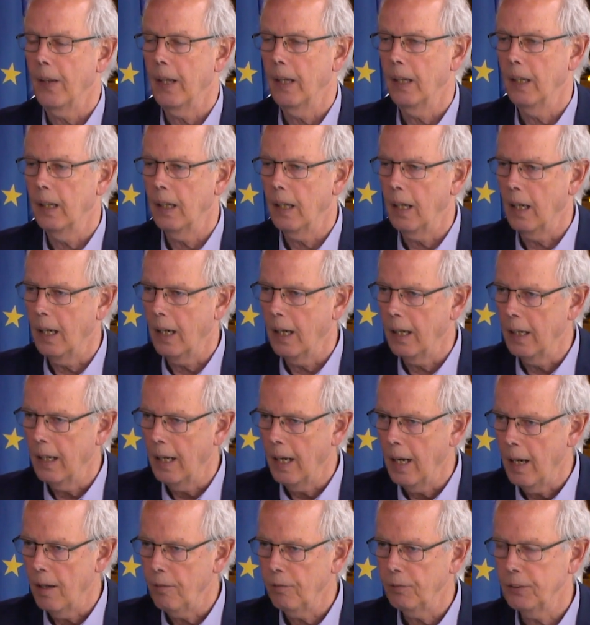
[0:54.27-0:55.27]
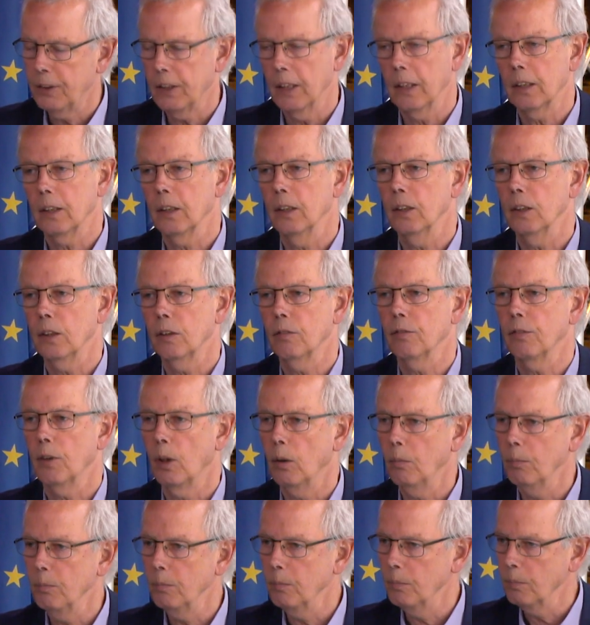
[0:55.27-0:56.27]
I have signals
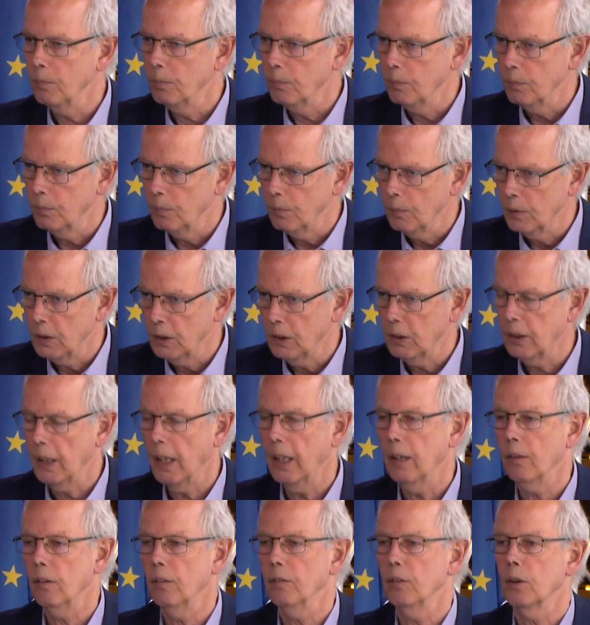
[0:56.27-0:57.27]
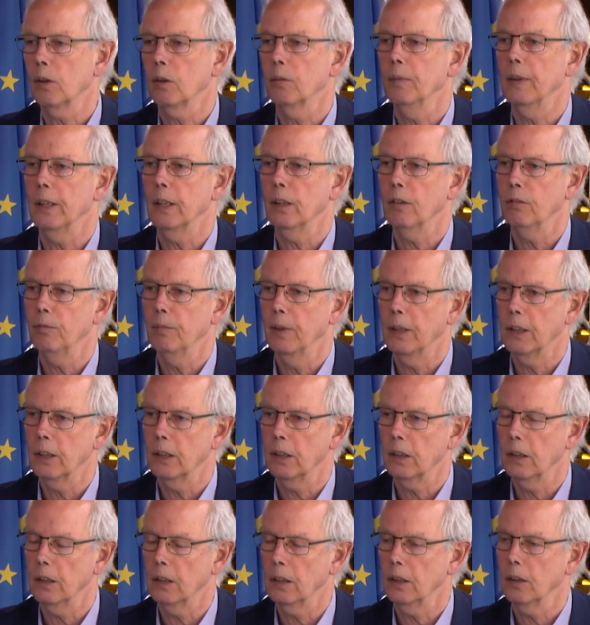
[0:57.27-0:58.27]
from the chair of the Committee of
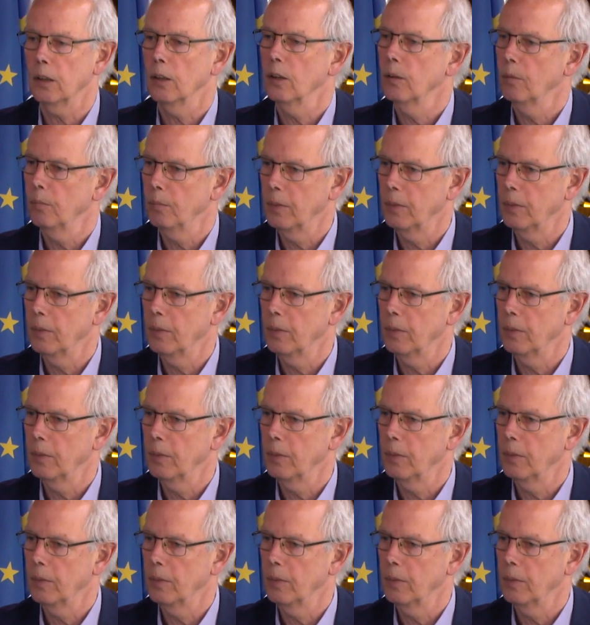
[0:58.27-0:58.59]
Ministers,